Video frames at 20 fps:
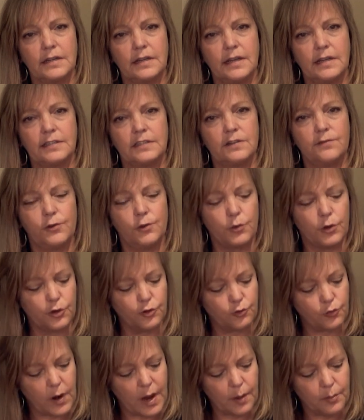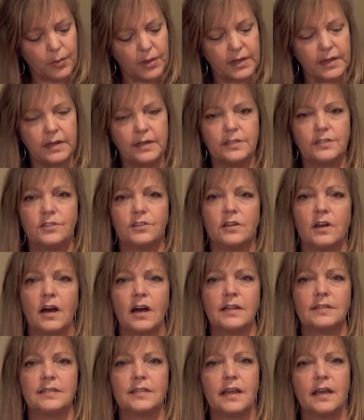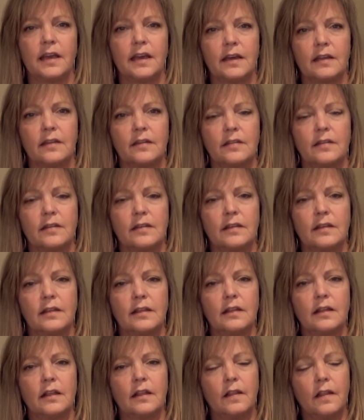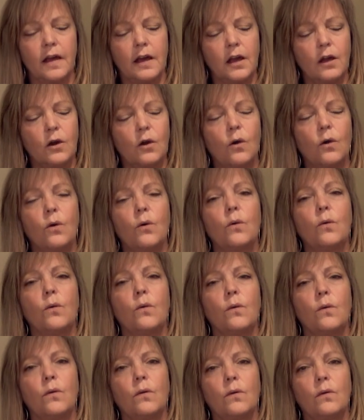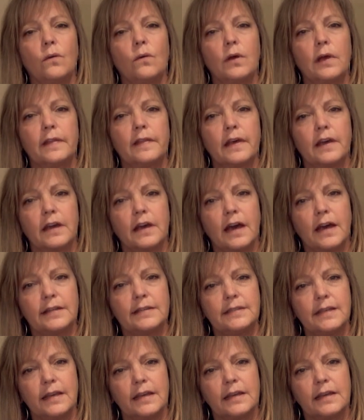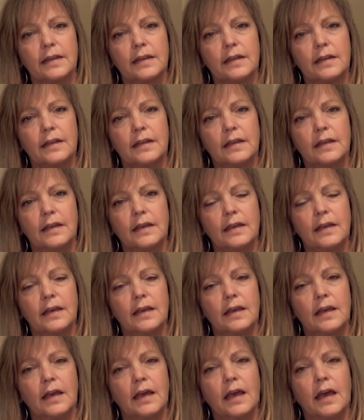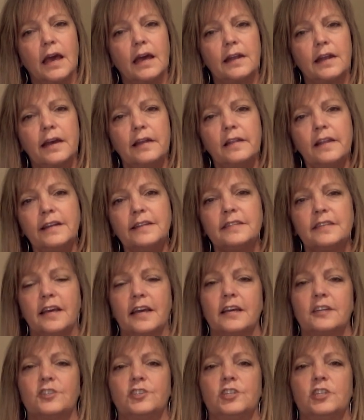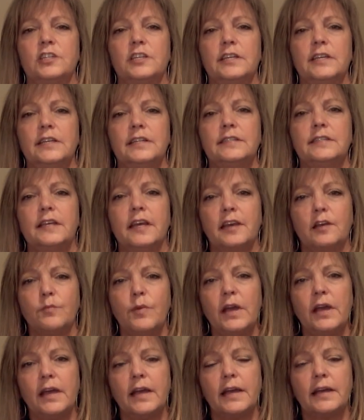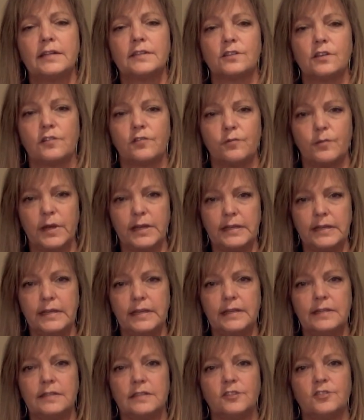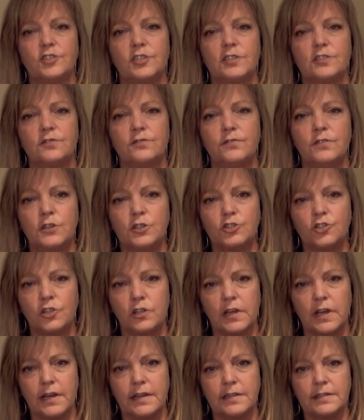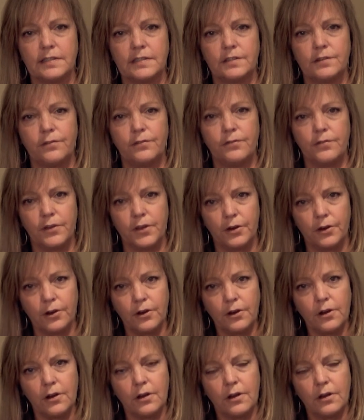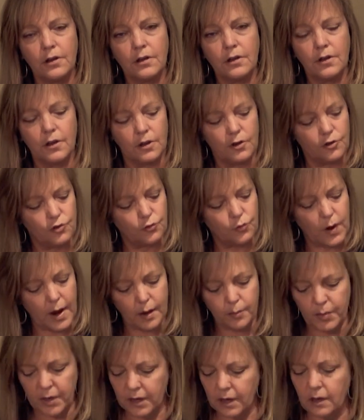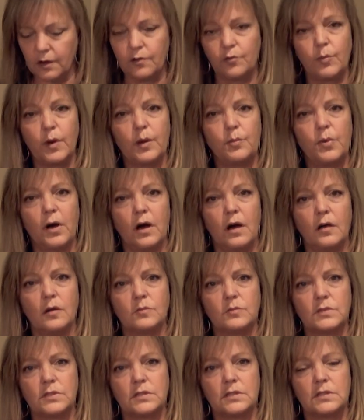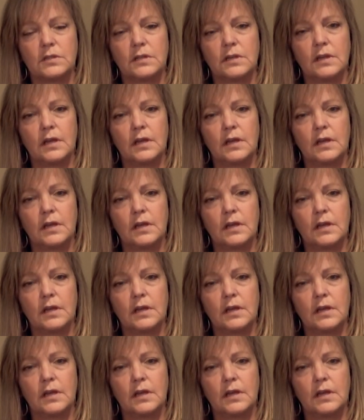as if you were dropping it into God's hand. Let go and let God take it. And I like to actually take my hands off my knees and just visualize the fear dropping out of my palms.